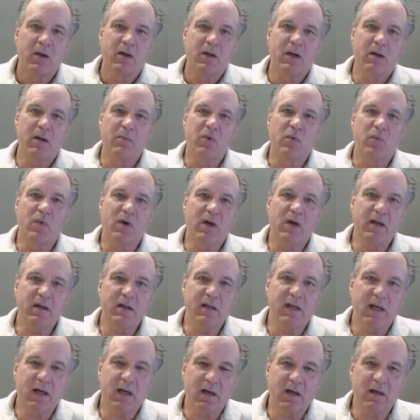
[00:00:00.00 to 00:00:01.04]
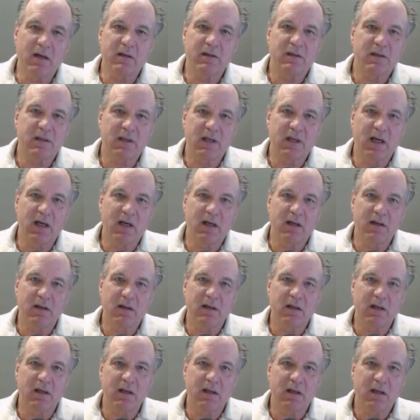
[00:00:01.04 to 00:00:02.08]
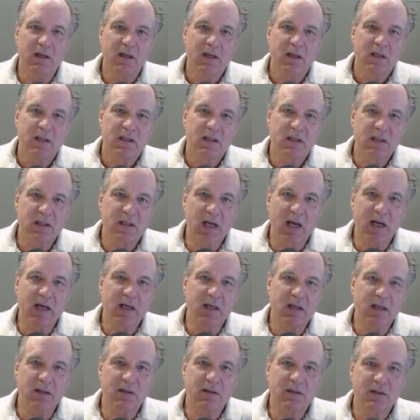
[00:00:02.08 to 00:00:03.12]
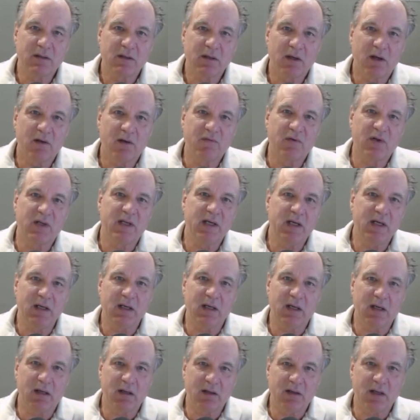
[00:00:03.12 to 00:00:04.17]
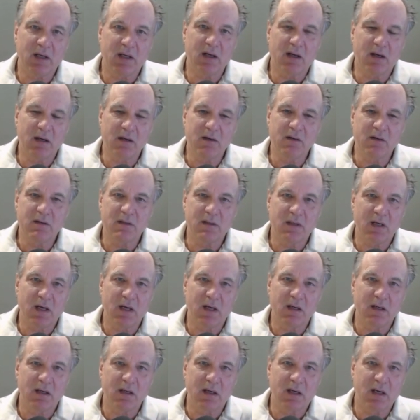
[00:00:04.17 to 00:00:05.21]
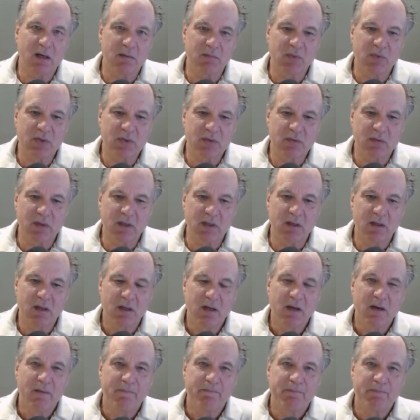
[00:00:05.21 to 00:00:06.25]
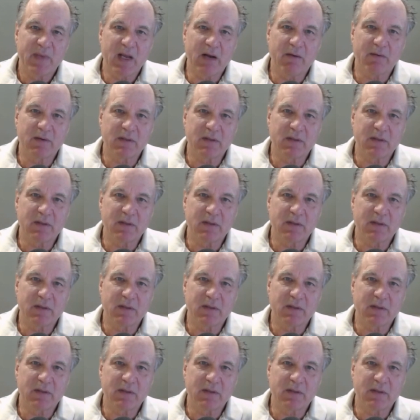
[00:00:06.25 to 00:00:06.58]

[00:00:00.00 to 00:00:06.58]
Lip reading: Number one, they understand the science of cleaning. They understand the chemistry. Now, it's